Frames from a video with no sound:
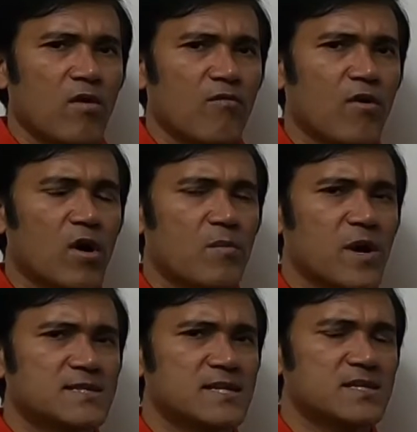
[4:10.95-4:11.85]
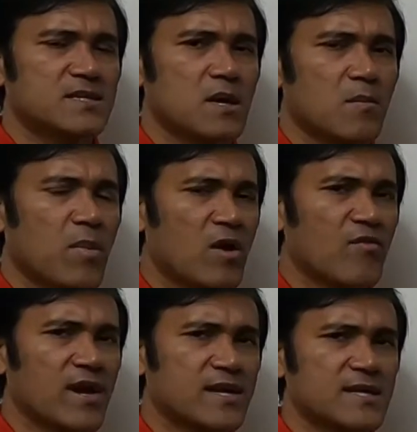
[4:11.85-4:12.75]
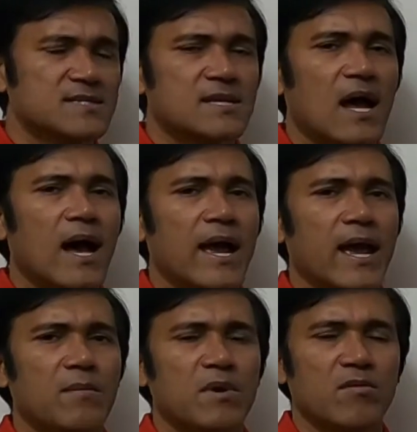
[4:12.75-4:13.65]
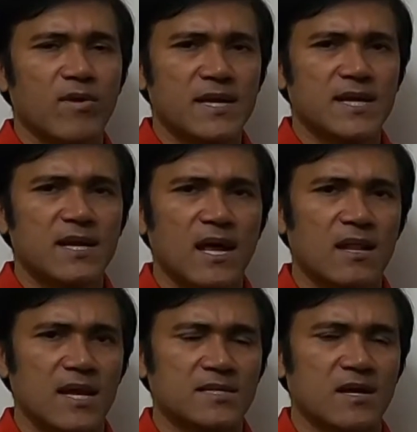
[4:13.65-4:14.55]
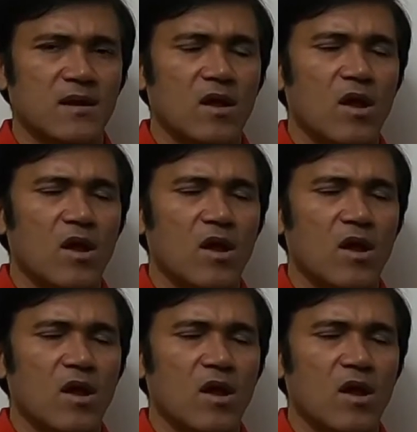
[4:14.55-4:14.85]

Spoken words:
For present perfect tense, I have written a letter.